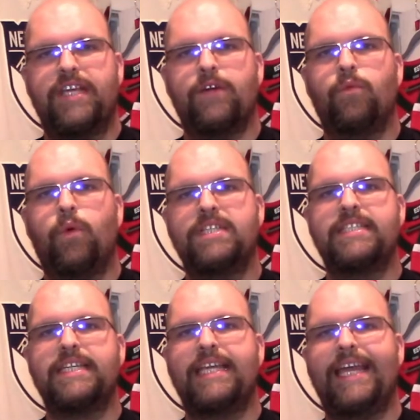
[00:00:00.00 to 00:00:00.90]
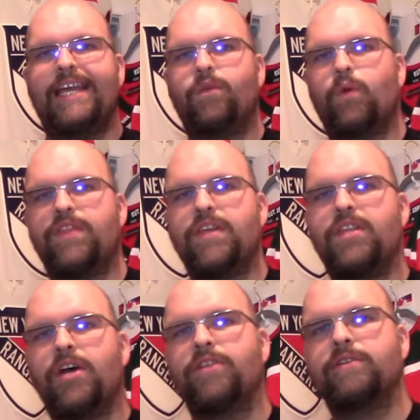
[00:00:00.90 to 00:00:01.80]
here once again with
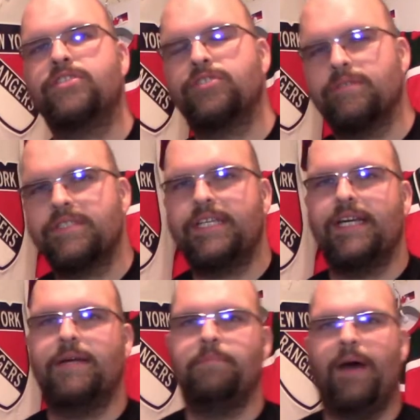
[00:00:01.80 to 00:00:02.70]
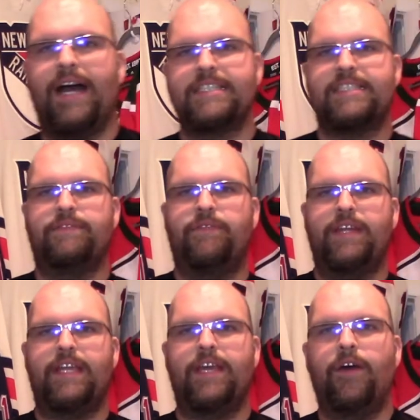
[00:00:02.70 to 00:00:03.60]
another jersey unboxing
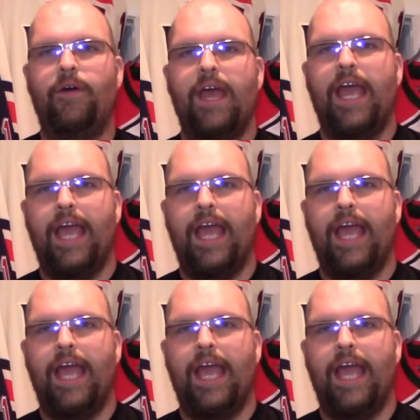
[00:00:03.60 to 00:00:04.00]
video